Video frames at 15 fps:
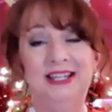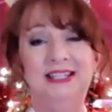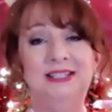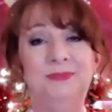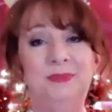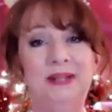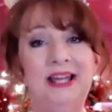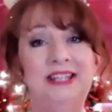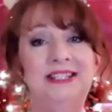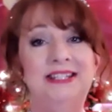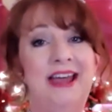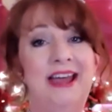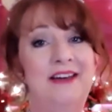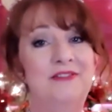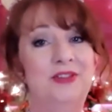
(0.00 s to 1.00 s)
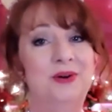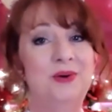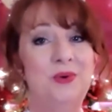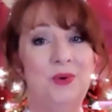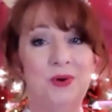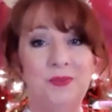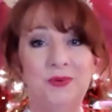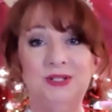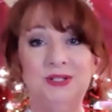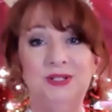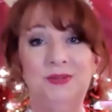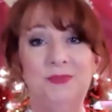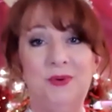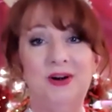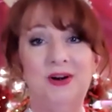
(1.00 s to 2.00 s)
is blessed to have the corporate
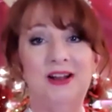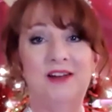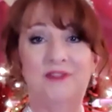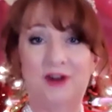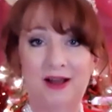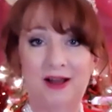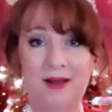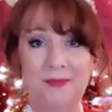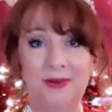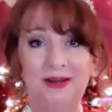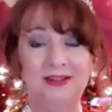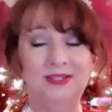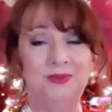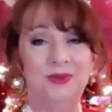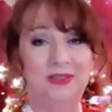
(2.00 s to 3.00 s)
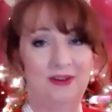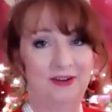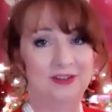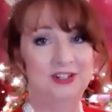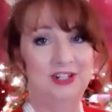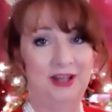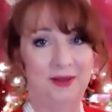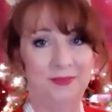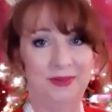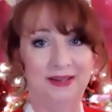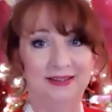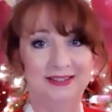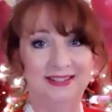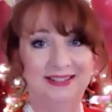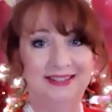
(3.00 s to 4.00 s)
support of our companies with heart
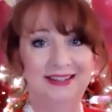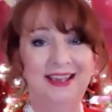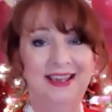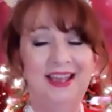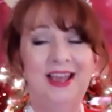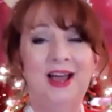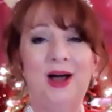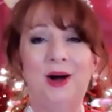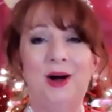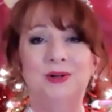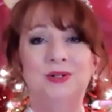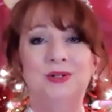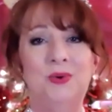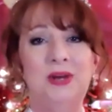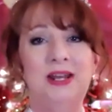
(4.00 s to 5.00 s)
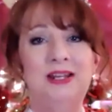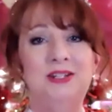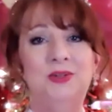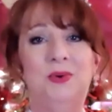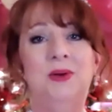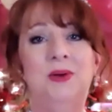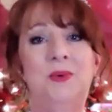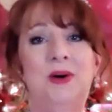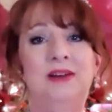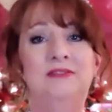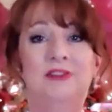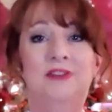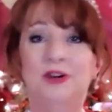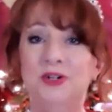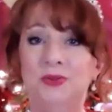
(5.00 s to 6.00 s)
champions. Our 2021
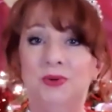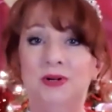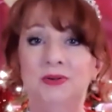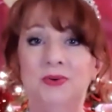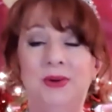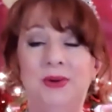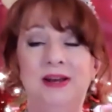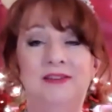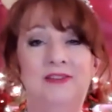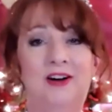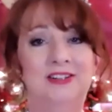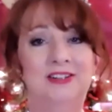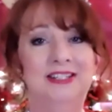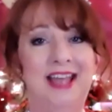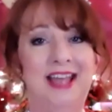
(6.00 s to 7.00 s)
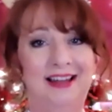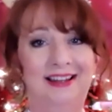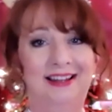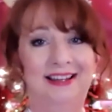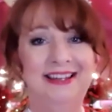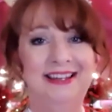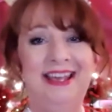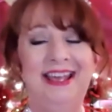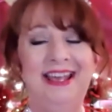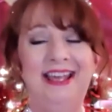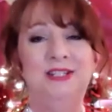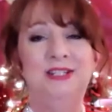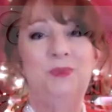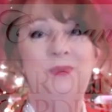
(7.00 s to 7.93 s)
virtual Queen of Hearts Gala is